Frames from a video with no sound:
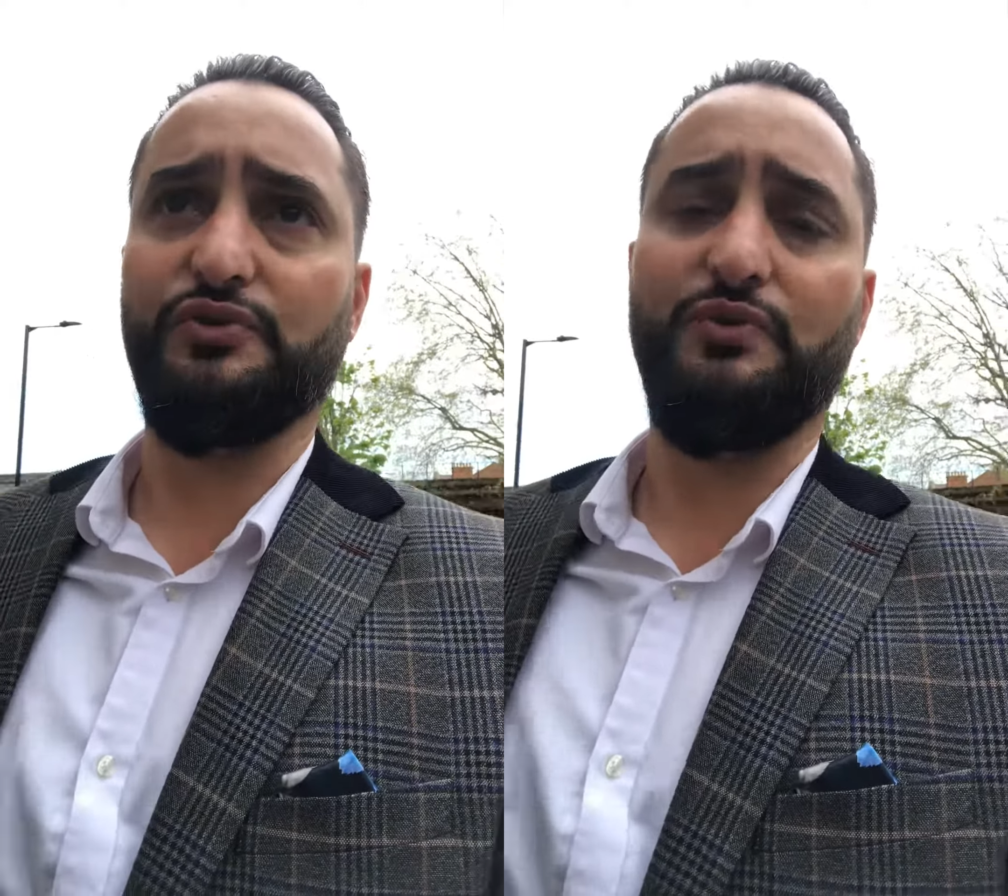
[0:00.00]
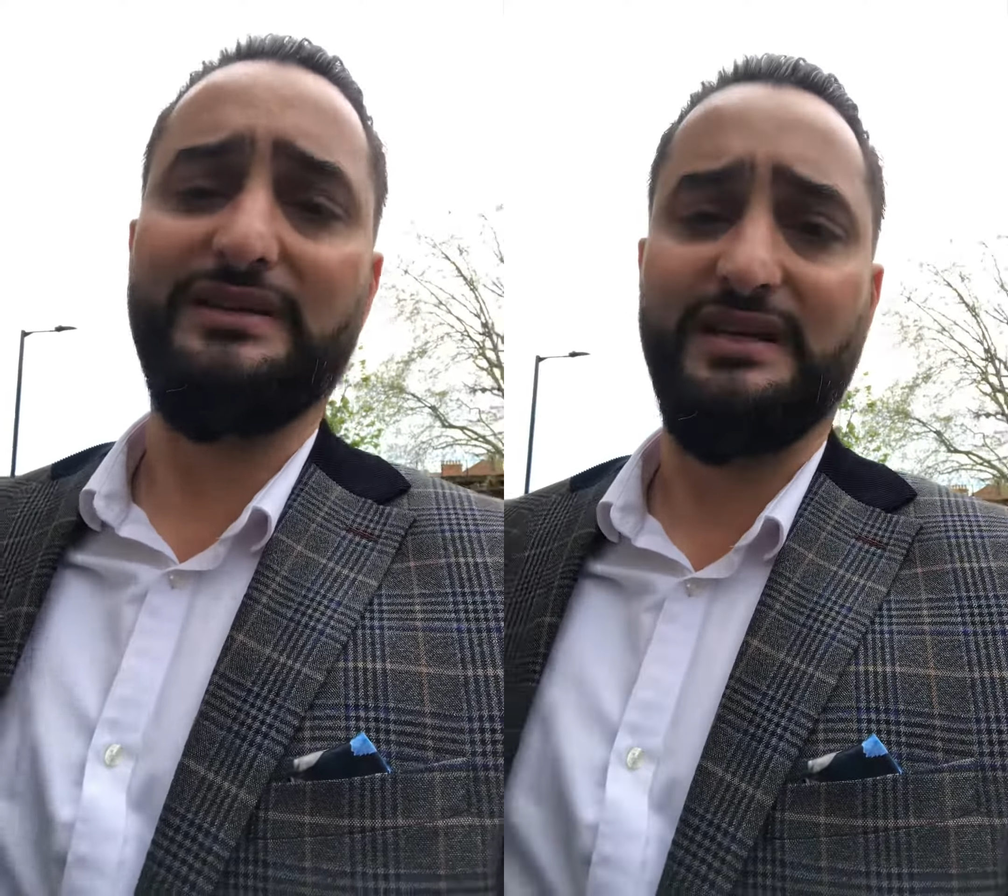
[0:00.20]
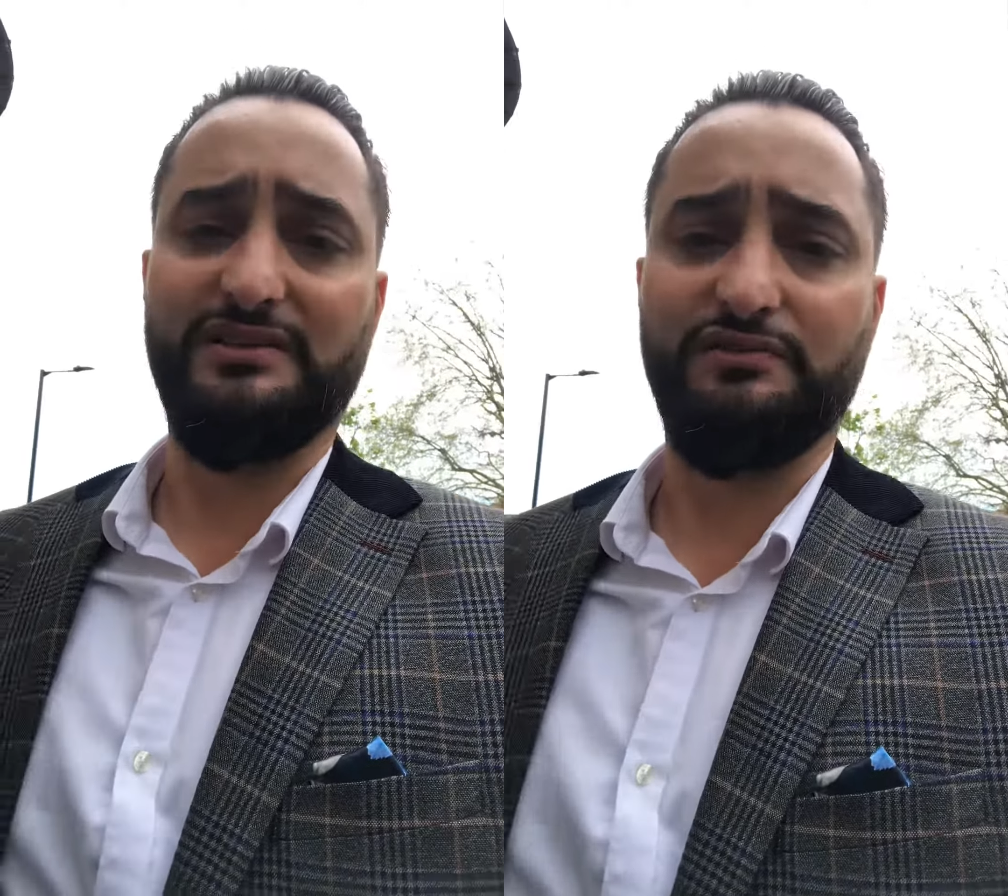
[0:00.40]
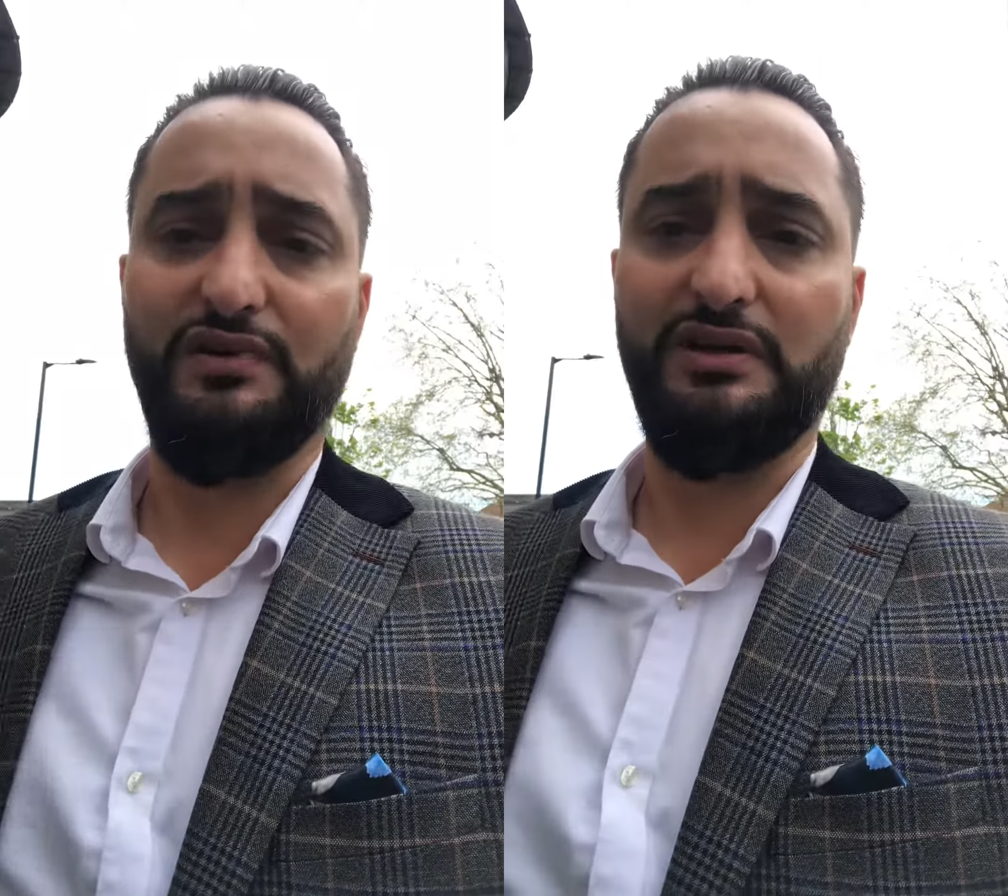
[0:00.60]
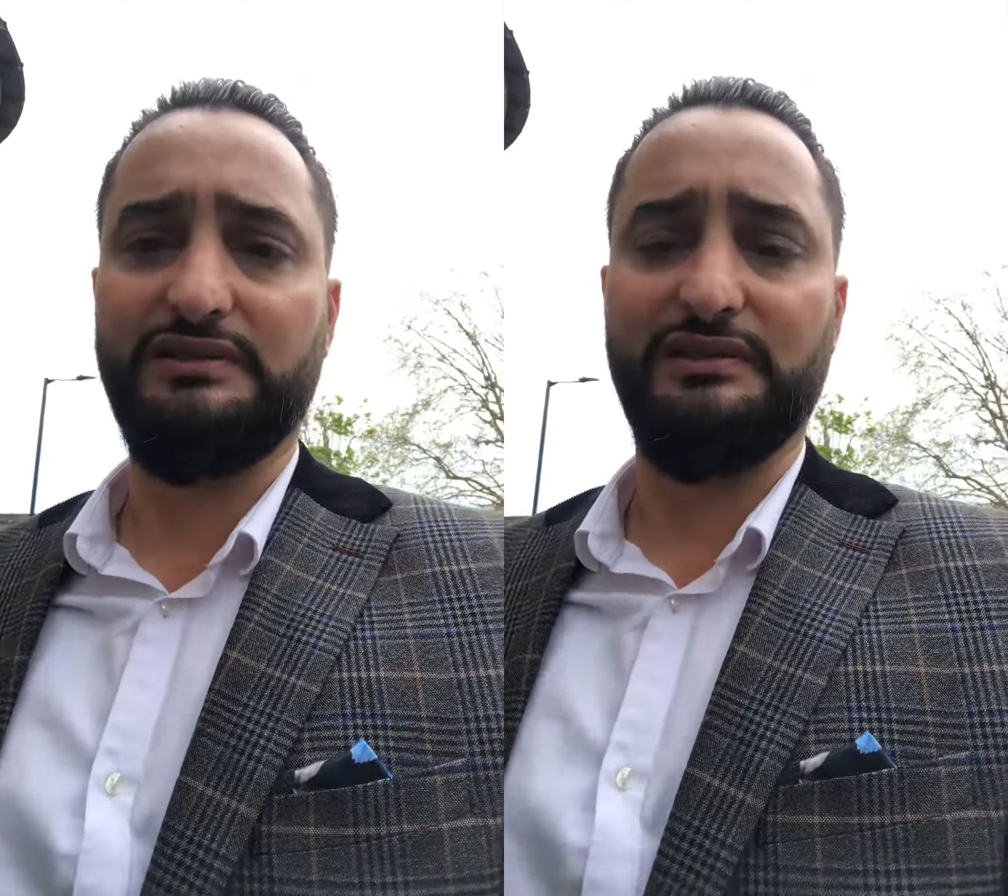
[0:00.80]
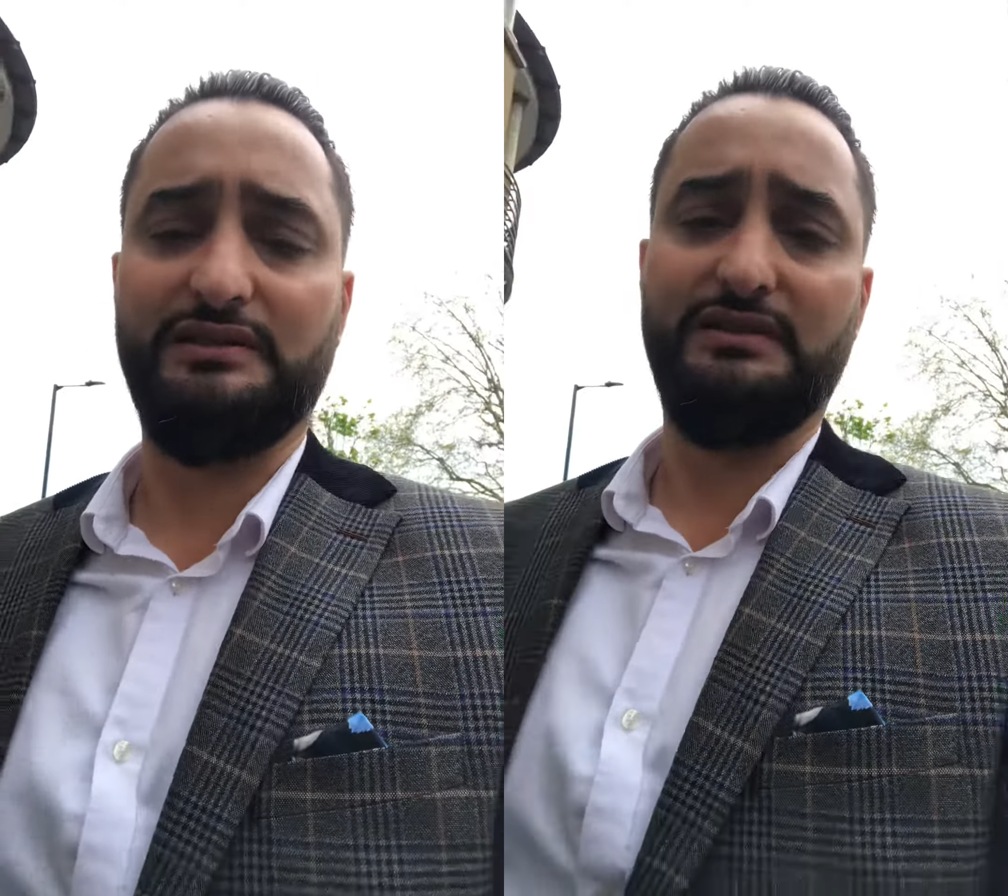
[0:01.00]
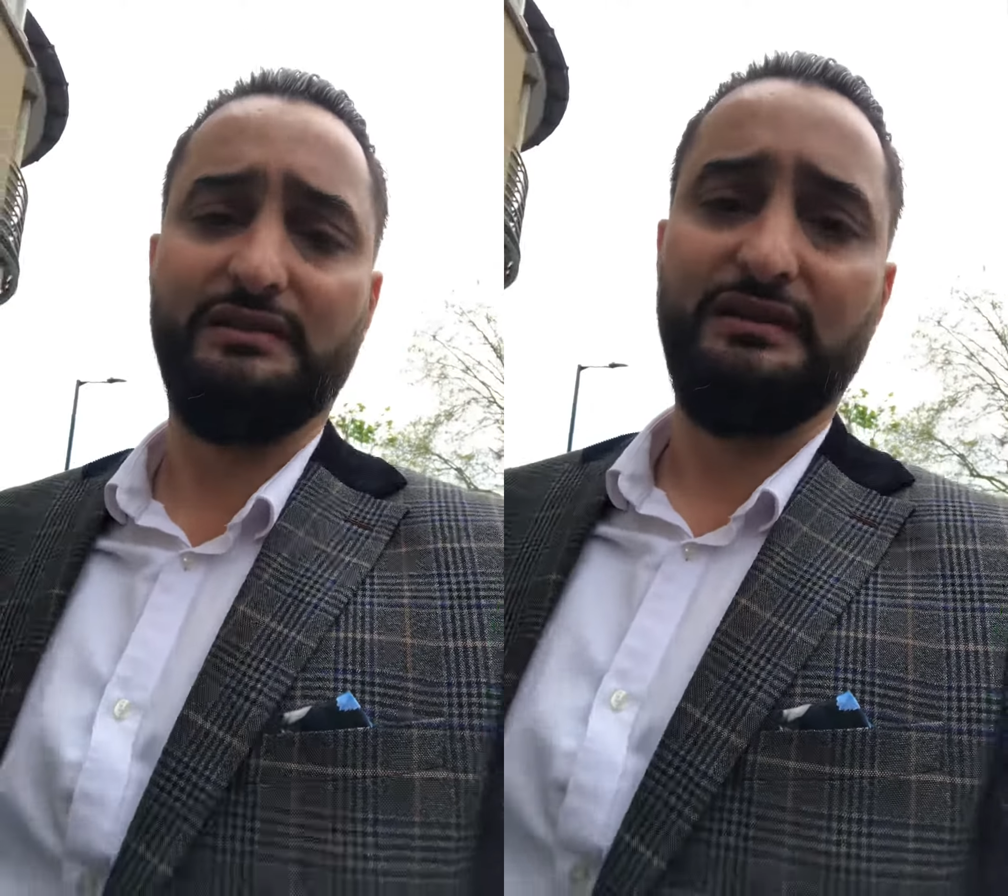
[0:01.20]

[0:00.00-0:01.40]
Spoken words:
always gets granted,